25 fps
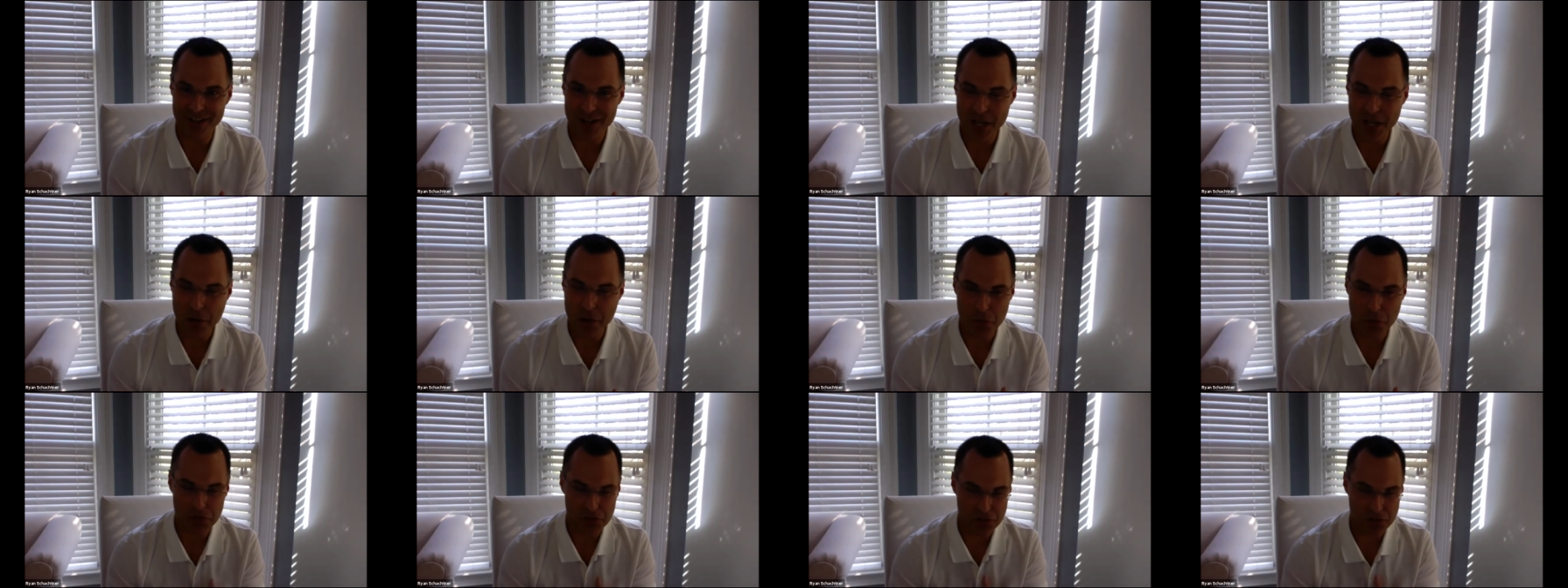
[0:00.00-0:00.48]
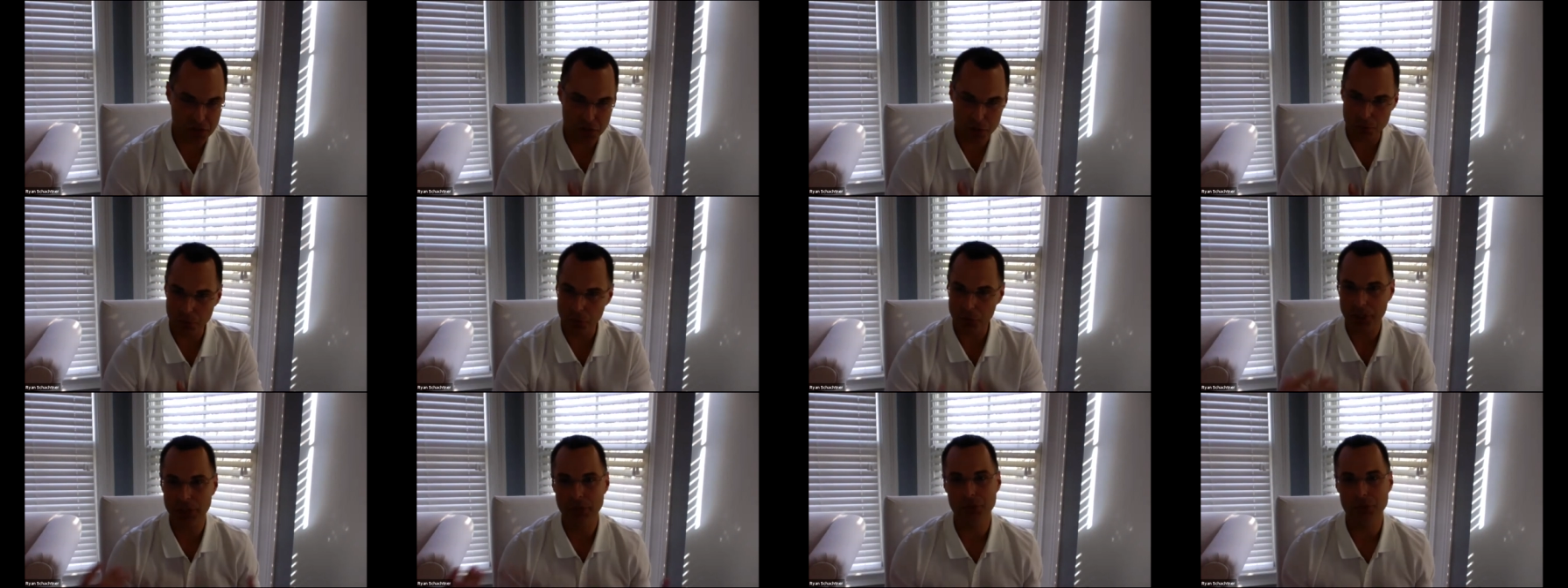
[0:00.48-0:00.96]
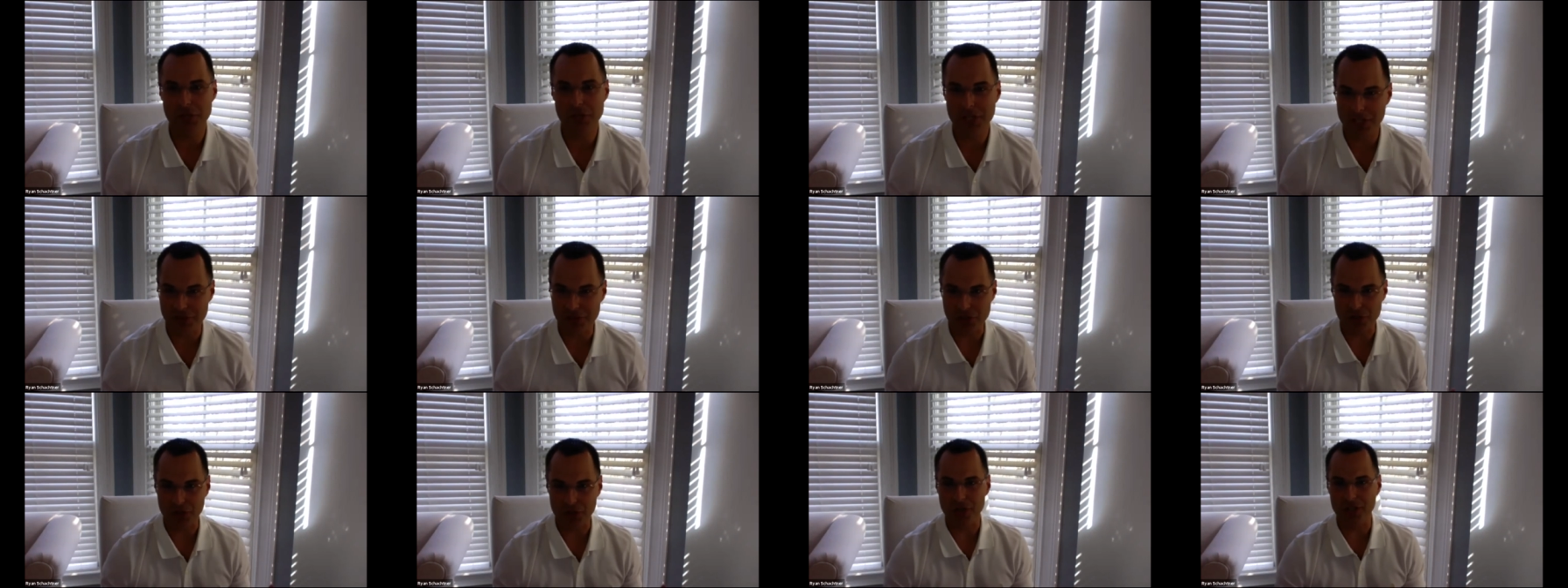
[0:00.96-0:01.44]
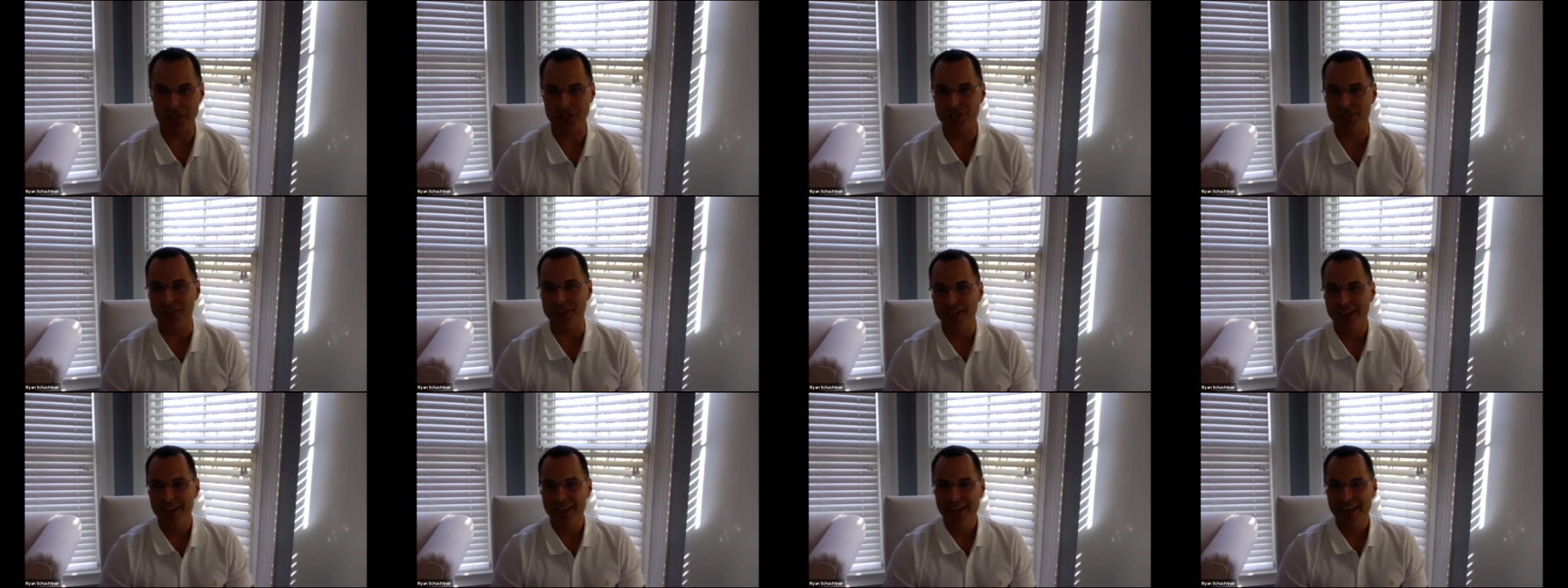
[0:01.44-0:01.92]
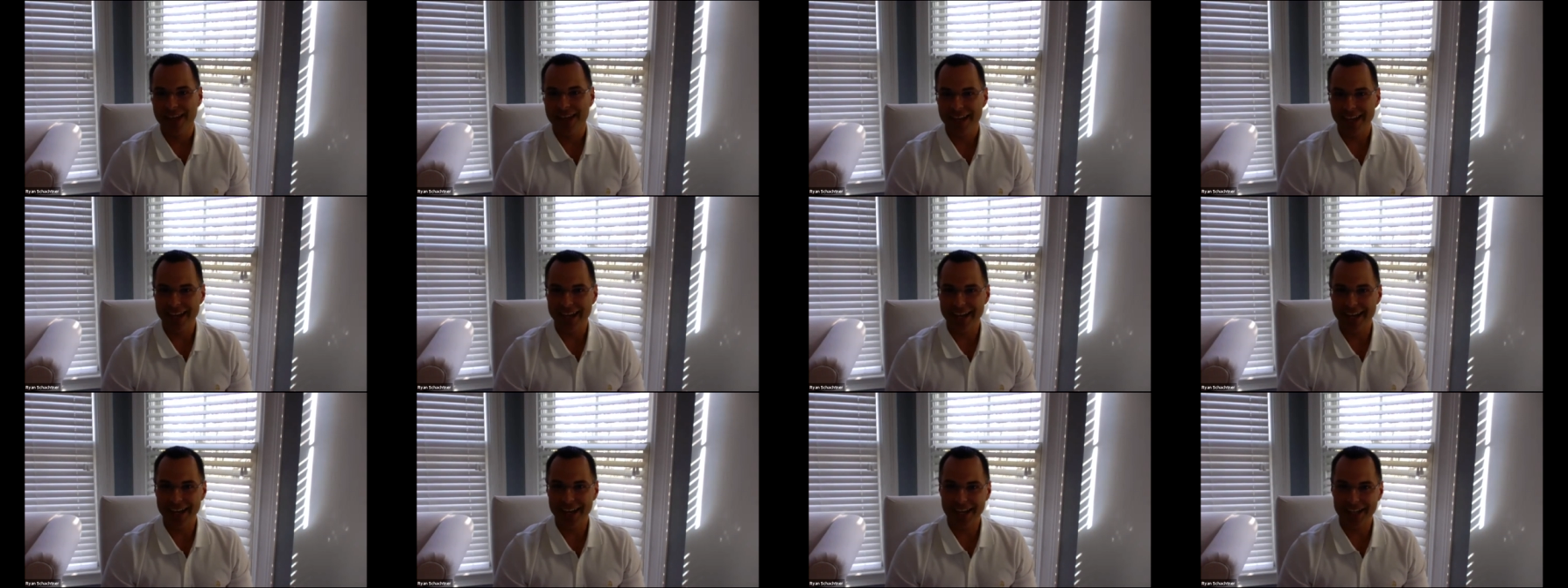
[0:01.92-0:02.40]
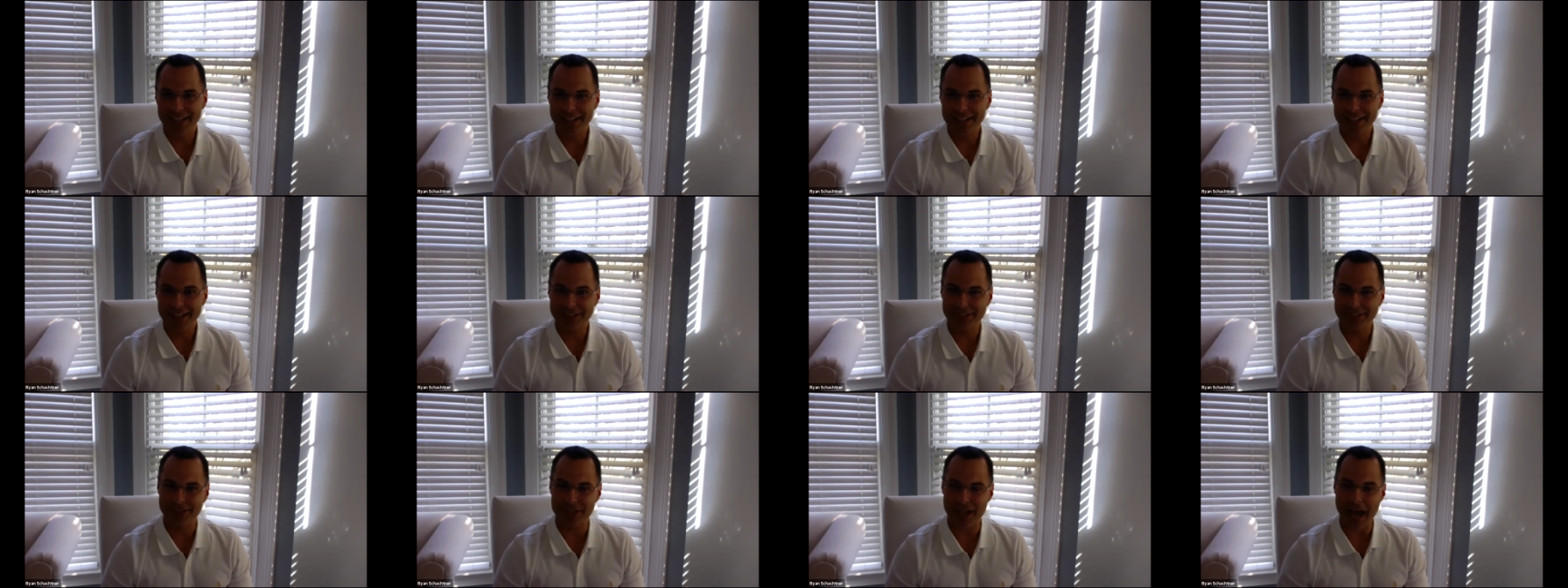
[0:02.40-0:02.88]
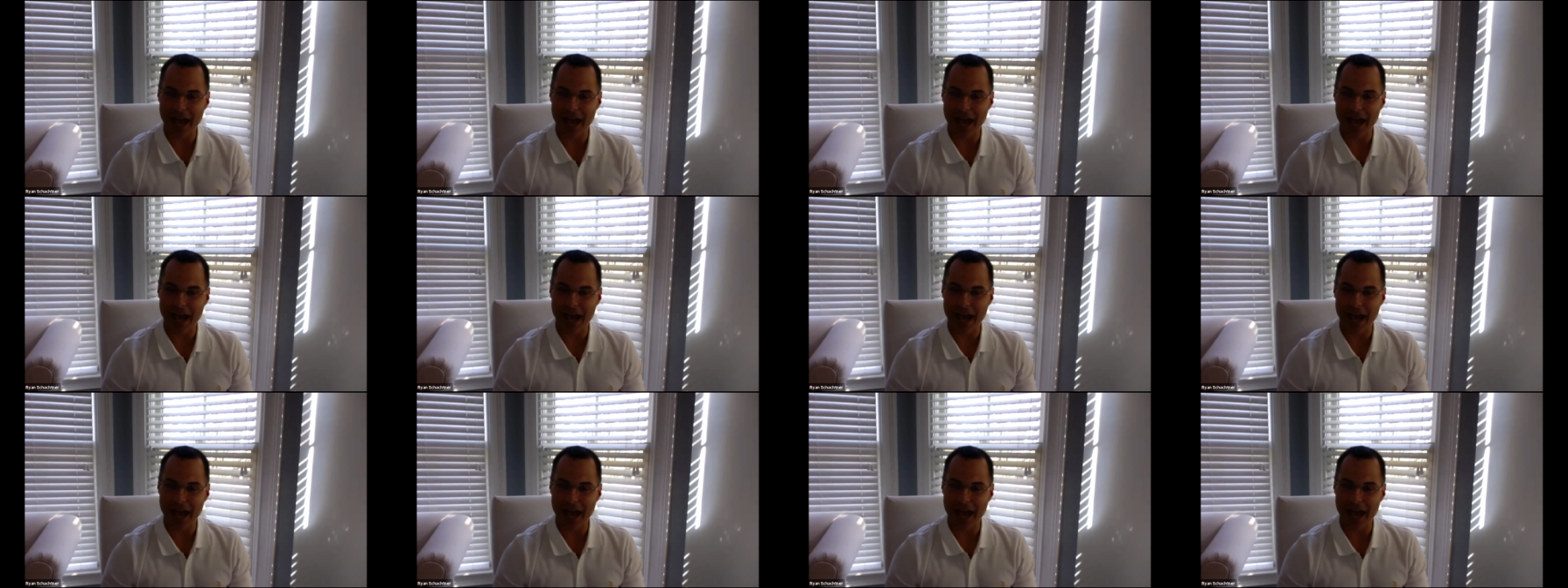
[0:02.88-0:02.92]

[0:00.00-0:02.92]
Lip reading: it was a complete reconstruction. And